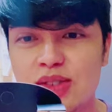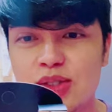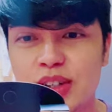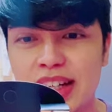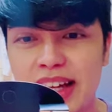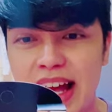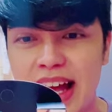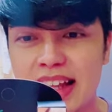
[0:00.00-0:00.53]

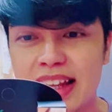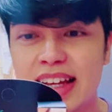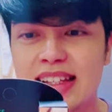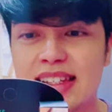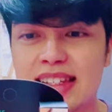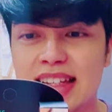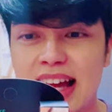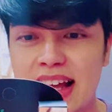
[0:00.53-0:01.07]

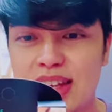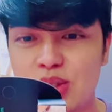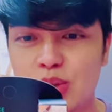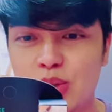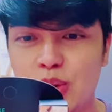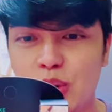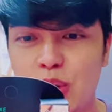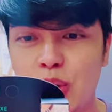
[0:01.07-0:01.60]
Organix
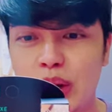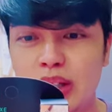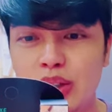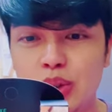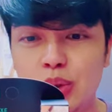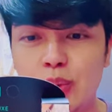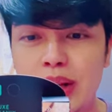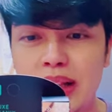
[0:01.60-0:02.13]
Castor Oil
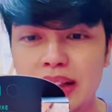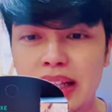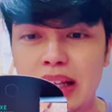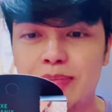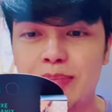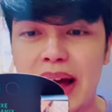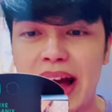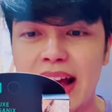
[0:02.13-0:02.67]
Dual
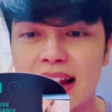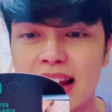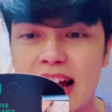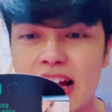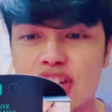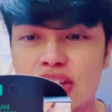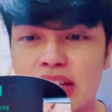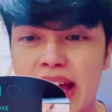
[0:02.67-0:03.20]
Tip
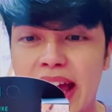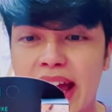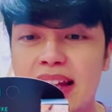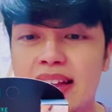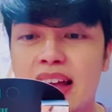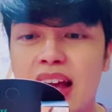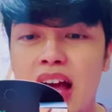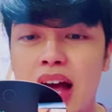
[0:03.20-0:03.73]
Eyelash
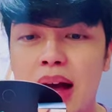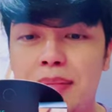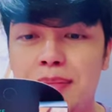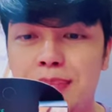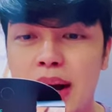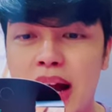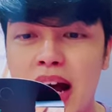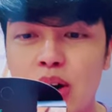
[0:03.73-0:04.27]
and
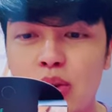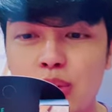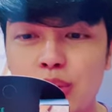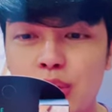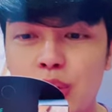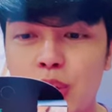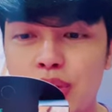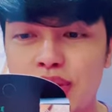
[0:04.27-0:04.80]
Brow
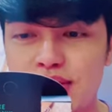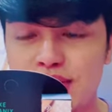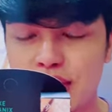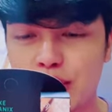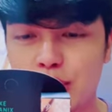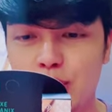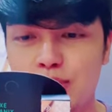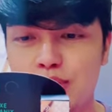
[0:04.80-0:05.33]
Growth
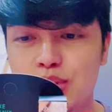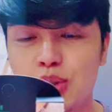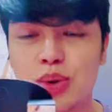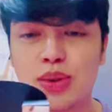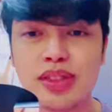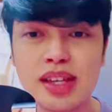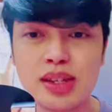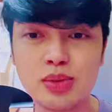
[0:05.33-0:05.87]
Serum.
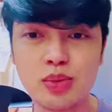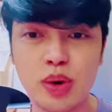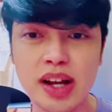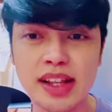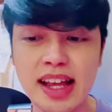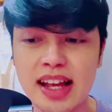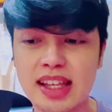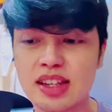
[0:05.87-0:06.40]
So, this
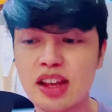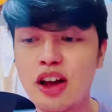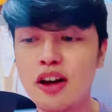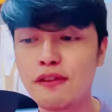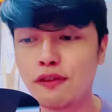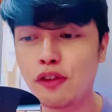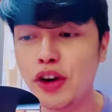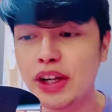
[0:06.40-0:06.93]
one has
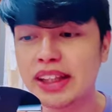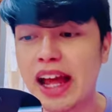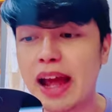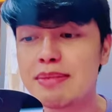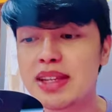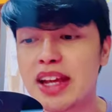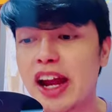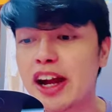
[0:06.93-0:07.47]
4
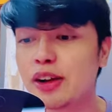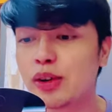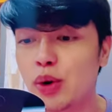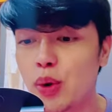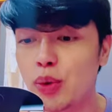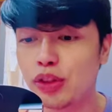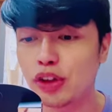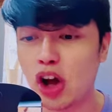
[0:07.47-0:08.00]
times hair
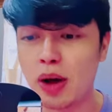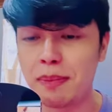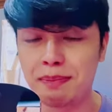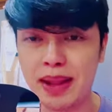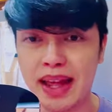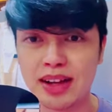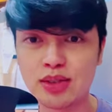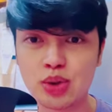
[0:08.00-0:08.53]
growth
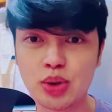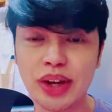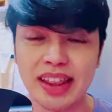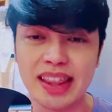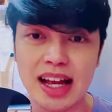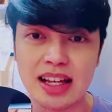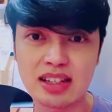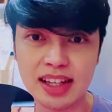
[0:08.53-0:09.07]
complex. So,
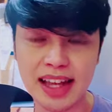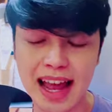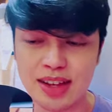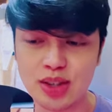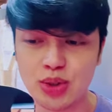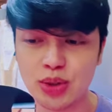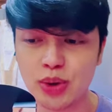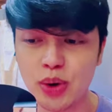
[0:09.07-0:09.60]
it has
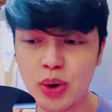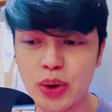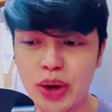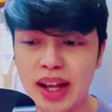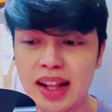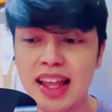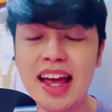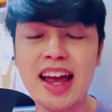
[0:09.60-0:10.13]
castor
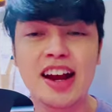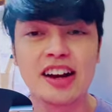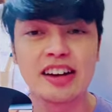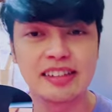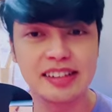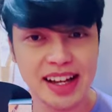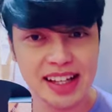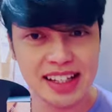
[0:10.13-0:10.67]
oil,
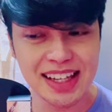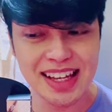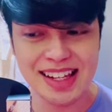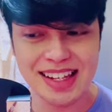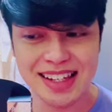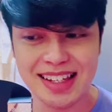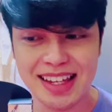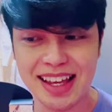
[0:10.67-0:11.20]
red
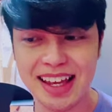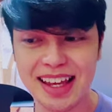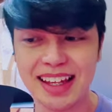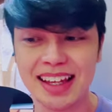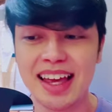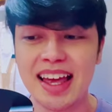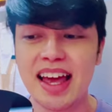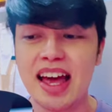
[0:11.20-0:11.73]
ginseng,